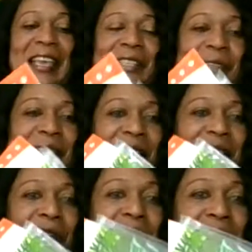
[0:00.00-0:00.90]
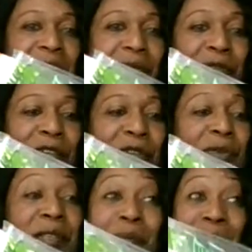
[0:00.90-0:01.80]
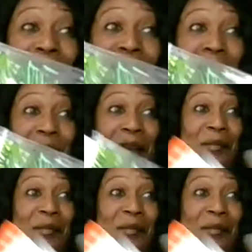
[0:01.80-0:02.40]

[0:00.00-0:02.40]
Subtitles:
So these are reusable Ziploc